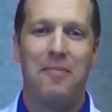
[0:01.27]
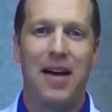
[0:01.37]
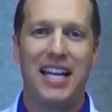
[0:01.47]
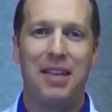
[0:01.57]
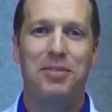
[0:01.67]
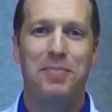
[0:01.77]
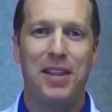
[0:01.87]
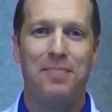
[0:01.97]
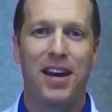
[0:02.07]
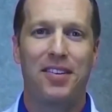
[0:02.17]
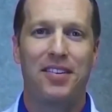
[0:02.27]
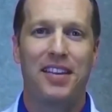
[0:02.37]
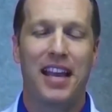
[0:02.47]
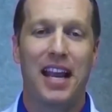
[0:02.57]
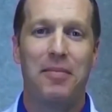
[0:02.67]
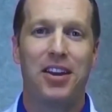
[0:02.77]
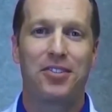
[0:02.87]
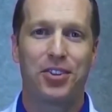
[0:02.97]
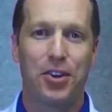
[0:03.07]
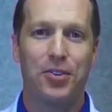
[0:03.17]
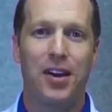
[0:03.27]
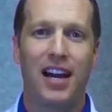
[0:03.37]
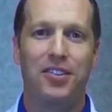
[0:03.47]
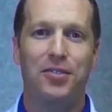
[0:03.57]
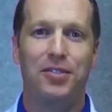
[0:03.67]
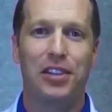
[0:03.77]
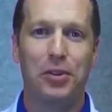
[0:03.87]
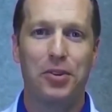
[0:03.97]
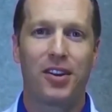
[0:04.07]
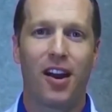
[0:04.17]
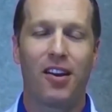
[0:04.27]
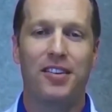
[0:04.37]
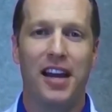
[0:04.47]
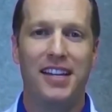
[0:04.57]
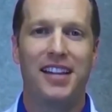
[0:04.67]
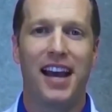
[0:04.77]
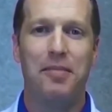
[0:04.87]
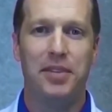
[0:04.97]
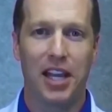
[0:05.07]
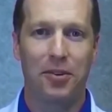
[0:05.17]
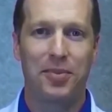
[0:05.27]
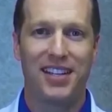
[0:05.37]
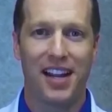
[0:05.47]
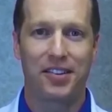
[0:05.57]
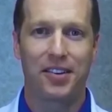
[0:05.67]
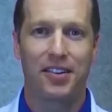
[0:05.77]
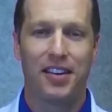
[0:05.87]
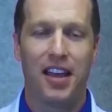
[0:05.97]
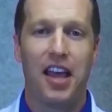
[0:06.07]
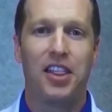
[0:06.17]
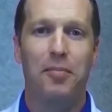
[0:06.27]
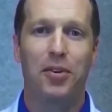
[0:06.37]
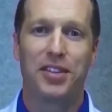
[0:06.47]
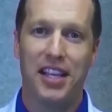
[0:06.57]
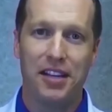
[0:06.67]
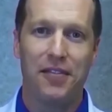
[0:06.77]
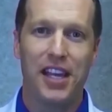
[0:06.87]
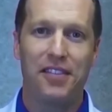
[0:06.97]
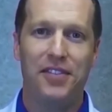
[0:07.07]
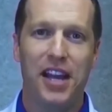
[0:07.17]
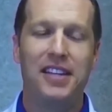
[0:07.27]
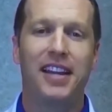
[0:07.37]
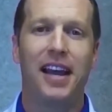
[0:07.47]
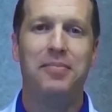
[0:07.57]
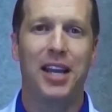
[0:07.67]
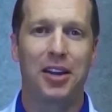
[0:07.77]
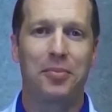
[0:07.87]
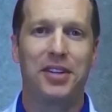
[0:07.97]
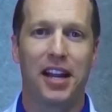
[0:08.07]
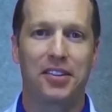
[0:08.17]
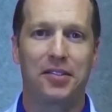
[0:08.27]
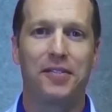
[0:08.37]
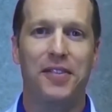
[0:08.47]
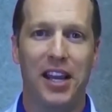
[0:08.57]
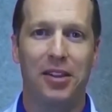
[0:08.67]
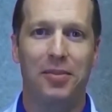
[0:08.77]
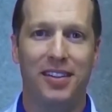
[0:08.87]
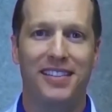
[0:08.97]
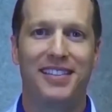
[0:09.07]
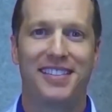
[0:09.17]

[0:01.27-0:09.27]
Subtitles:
my name is Pete Benner, and I'm here to show you how to use the LunaGuard Nighttime Dental Protector, the most innovative nighttime dental protector available.